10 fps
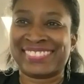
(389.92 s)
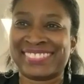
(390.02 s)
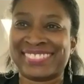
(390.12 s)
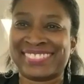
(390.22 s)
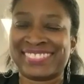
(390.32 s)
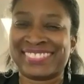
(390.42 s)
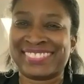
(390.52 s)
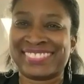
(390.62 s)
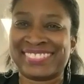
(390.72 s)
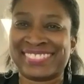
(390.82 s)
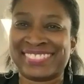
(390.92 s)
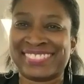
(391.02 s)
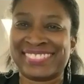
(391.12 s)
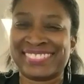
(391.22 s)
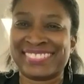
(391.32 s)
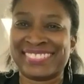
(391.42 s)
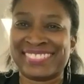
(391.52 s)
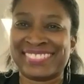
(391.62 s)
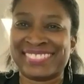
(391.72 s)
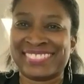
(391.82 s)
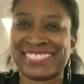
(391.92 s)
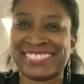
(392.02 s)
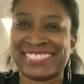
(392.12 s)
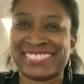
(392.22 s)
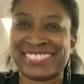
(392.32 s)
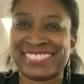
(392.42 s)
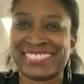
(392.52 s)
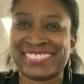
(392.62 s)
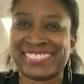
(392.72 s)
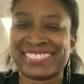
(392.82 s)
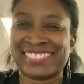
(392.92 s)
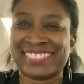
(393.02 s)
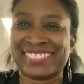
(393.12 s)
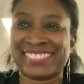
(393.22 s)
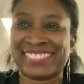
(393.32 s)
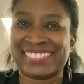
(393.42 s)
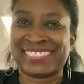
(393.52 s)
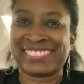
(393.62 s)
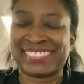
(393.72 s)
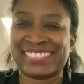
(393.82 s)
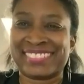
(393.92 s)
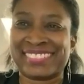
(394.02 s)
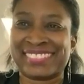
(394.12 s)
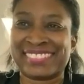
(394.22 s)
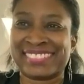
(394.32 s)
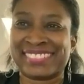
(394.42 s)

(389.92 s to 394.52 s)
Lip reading: This person isn't speaking.